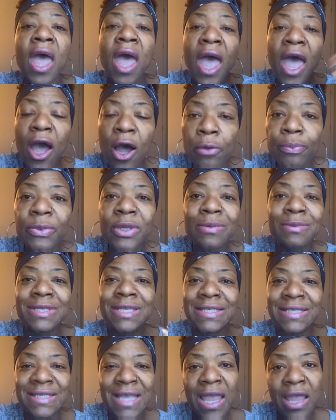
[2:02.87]
Help them
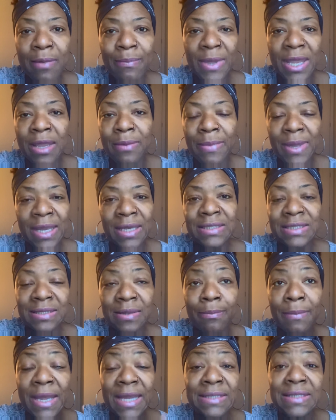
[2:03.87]
to set and
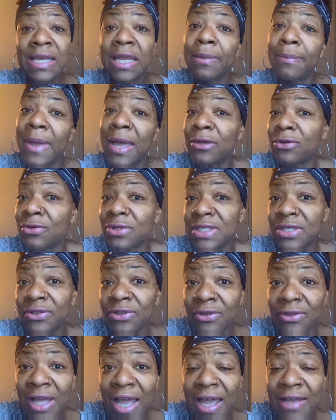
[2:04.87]
maintain boundaries in
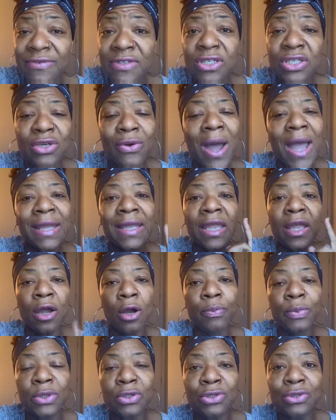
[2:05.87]
their lives. And so I can
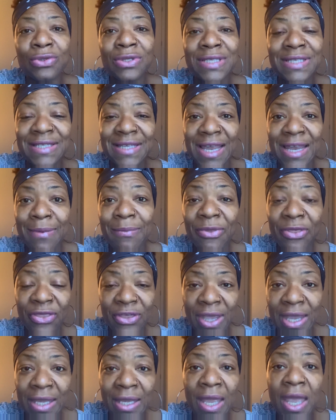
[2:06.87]
help you do the same
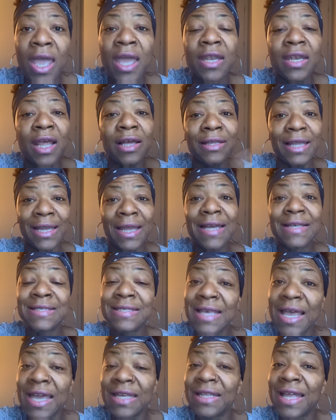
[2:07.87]
thing. Now, like I
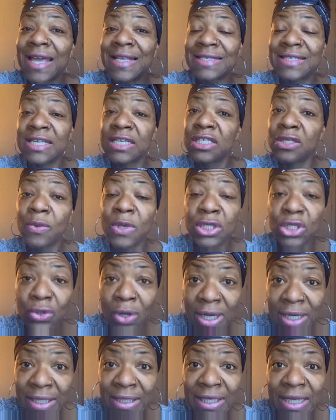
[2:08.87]
said, that 6 week
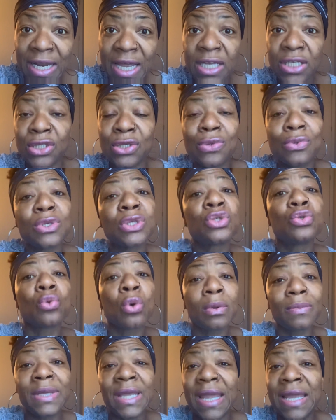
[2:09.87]
training that I do is
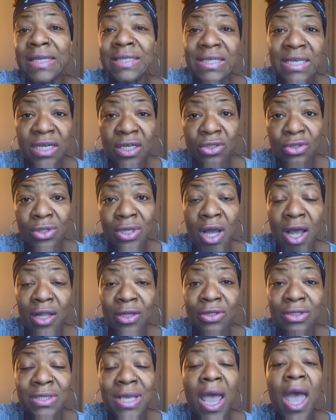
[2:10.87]
normally
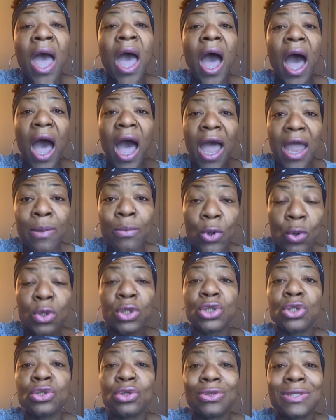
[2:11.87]
$1,800. I'm
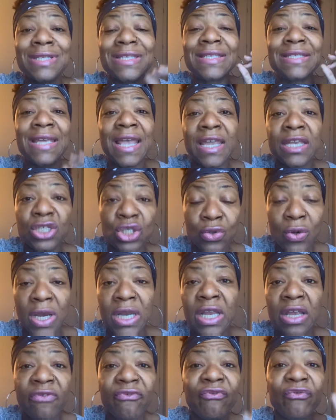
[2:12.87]
going to do this day
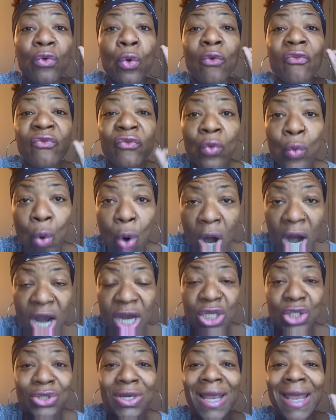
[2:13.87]
training for
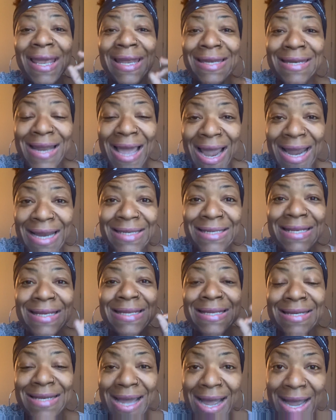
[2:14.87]

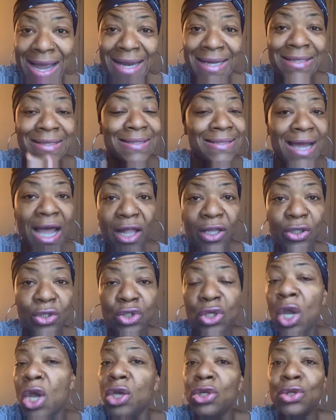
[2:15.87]
$499.